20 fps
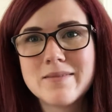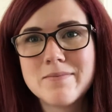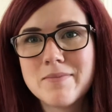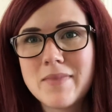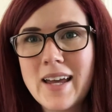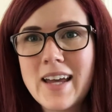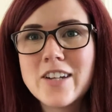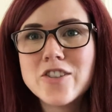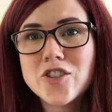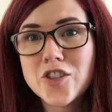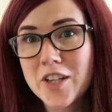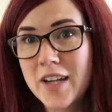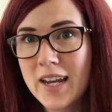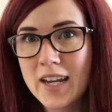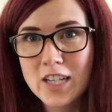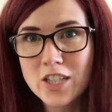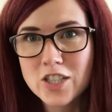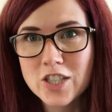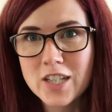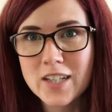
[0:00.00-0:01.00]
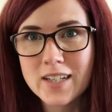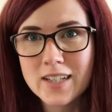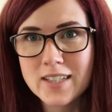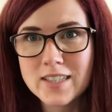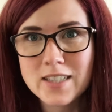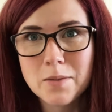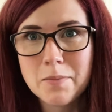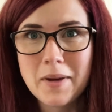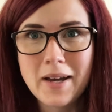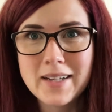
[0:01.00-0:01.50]
education is
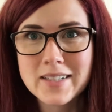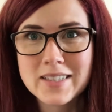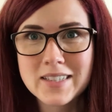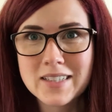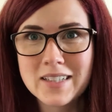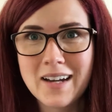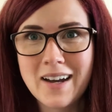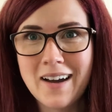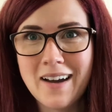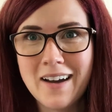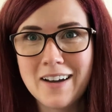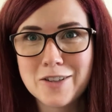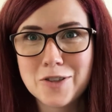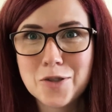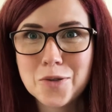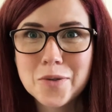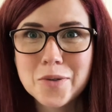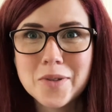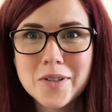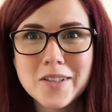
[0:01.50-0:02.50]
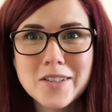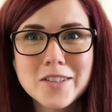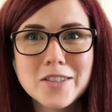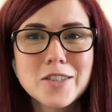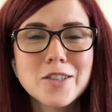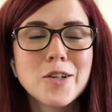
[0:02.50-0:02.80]
the best tool.